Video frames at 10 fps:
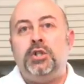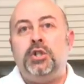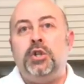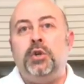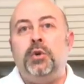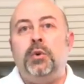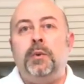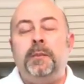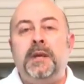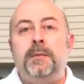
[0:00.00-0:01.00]

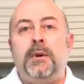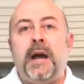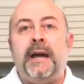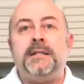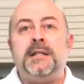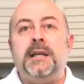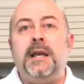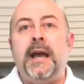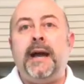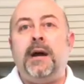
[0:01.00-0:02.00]
to people
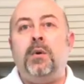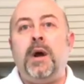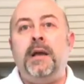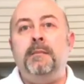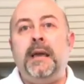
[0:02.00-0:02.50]
asking how I